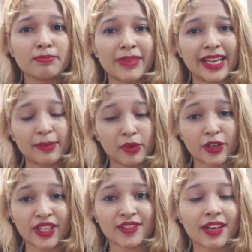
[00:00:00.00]
makeup
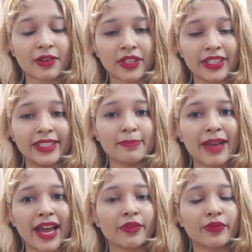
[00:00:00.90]
products are really
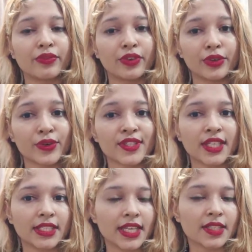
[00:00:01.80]
bad for your
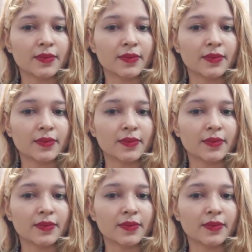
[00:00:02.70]
skin as